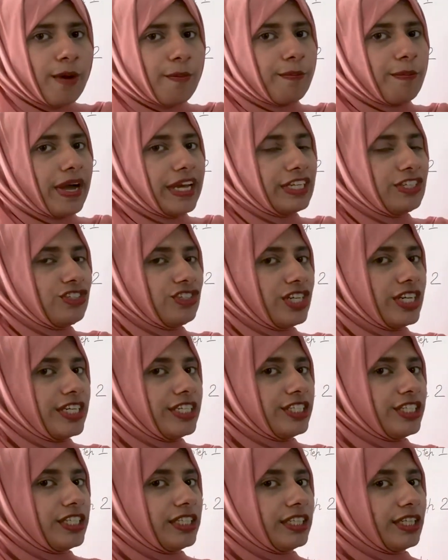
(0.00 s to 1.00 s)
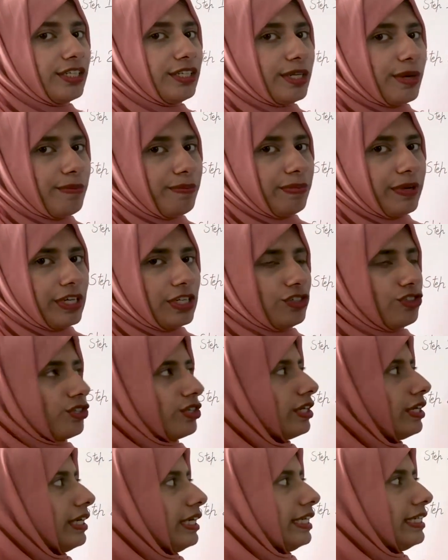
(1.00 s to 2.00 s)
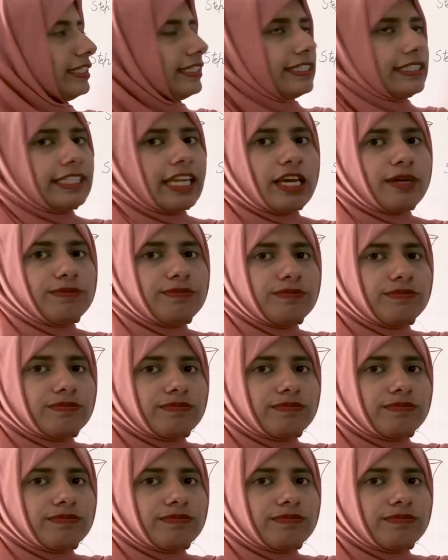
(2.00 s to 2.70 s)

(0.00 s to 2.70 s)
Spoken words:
By changing the temperature, each step